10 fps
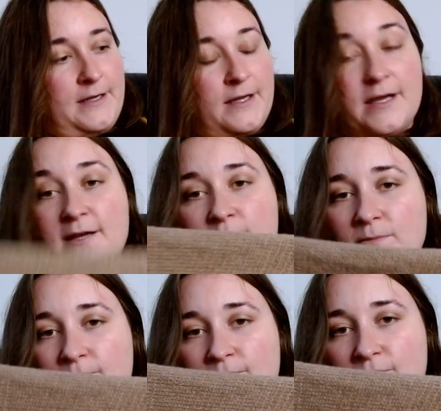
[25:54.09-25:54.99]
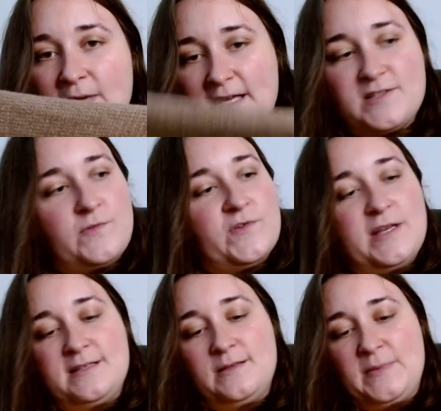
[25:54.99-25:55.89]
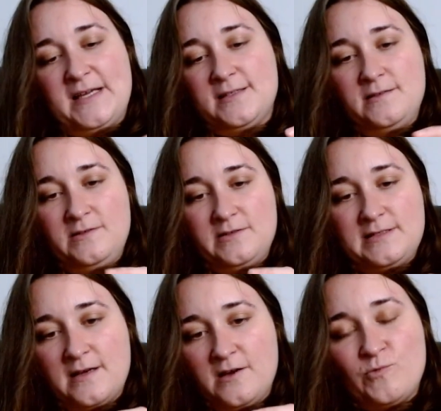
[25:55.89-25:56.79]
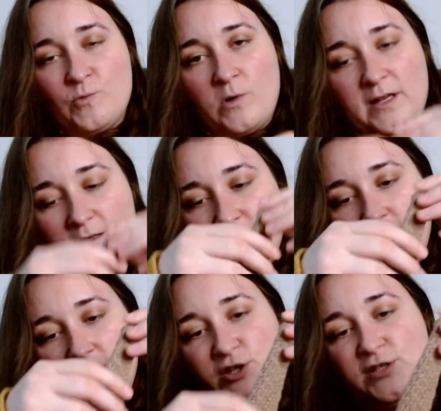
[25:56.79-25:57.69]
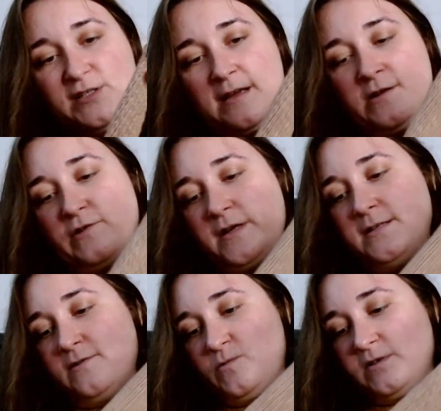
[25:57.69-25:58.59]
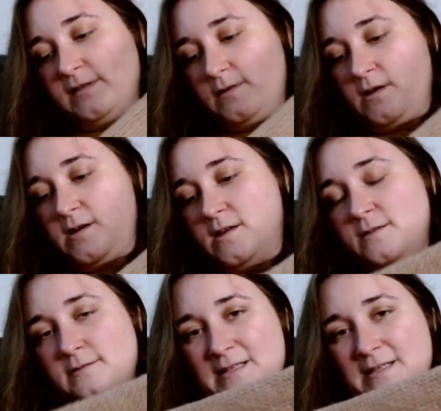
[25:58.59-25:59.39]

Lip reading: But yeah, so free knitting pattern, you start on one end and you just increase on one side.